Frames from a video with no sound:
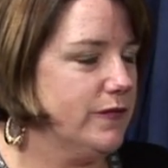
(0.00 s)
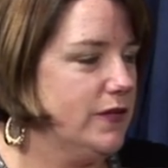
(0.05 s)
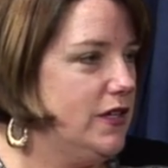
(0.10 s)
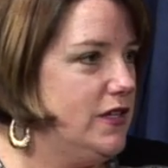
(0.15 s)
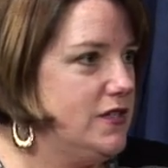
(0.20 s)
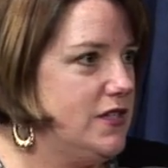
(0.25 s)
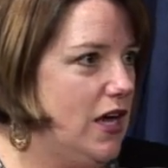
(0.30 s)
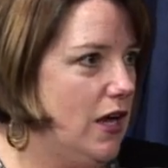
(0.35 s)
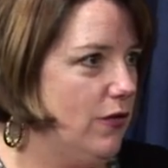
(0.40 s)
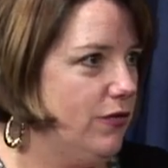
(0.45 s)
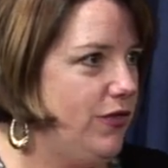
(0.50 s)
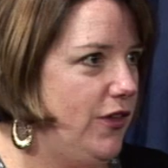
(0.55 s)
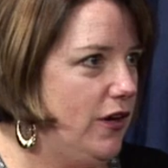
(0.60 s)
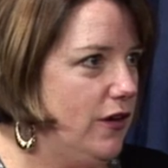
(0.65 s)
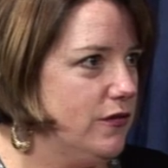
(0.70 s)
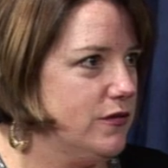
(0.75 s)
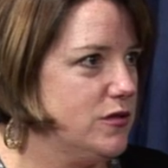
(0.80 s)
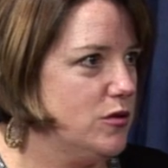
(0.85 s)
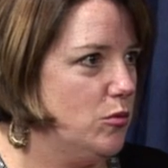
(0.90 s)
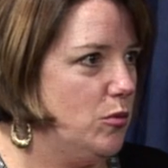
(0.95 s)
is out there.
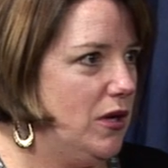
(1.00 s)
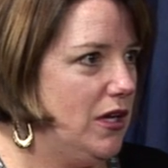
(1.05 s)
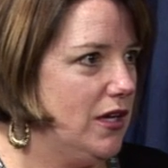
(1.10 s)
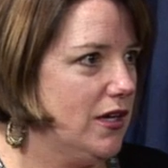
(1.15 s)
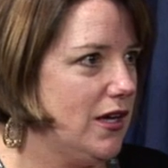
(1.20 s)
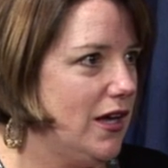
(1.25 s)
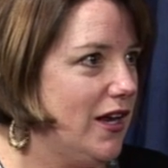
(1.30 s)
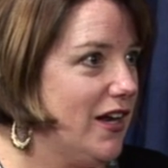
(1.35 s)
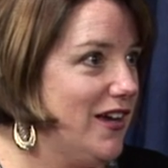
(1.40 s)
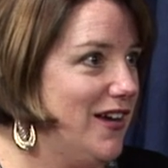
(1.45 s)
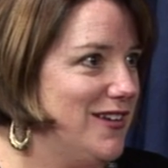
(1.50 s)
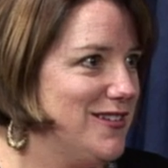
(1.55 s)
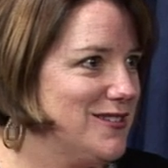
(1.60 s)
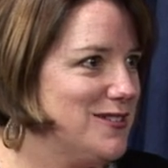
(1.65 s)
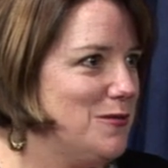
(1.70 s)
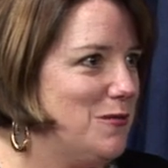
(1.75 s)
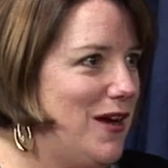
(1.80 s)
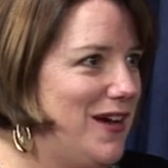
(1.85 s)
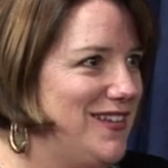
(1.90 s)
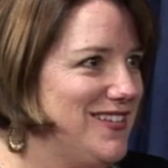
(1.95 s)
It's a way to kind of
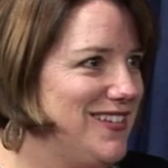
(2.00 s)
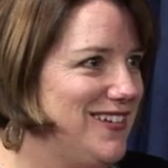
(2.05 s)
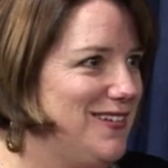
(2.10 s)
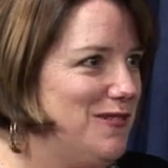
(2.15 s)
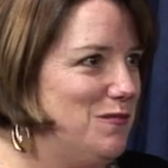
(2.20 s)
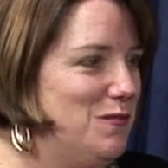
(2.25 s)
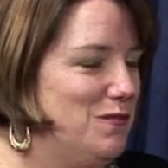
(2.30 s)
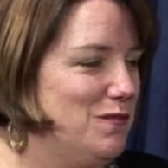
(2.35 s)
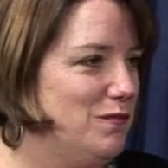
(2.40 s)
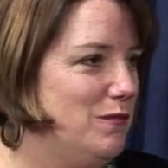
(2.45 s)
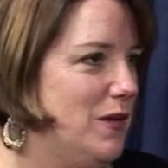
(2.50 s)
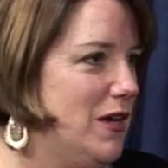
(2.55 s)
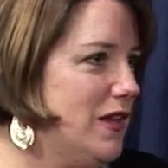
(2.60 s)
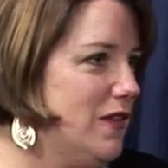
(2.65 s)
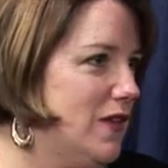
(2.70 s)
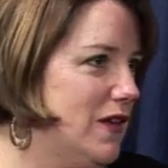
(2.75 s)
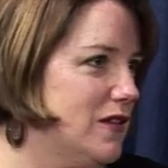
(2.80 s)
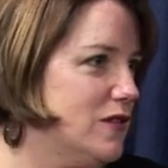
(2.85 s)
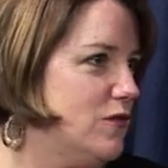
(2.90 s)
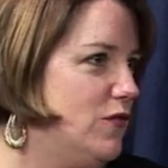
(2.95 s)
customize it and make
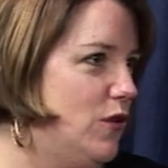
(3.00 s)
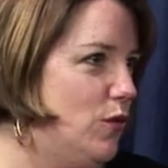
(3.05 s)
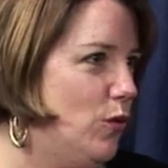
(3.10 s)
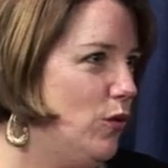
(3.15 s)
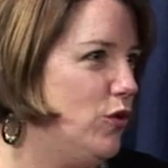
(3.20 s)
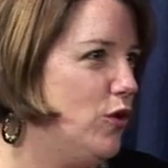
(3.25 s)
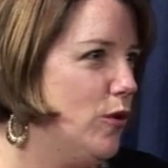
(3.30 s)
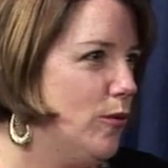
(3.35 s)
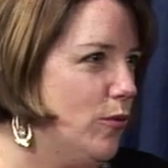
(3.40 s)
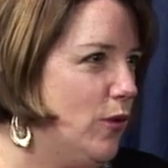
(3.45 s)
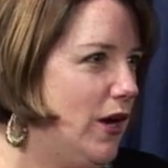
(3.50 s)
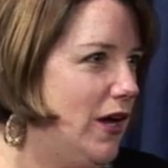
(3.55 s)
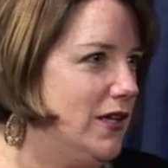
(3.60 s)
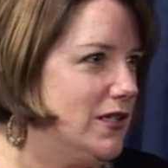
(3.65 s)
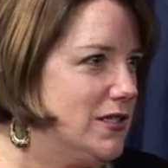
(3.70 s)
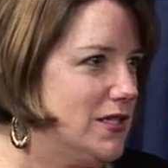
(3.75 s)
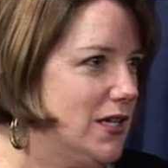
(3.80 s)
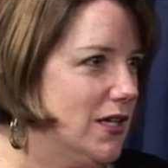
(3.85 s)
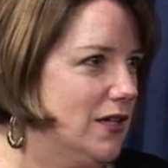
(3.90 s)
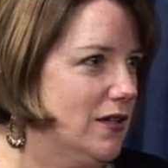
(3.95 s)
things fit with your
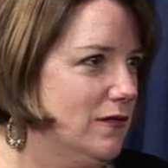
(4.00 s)
branding.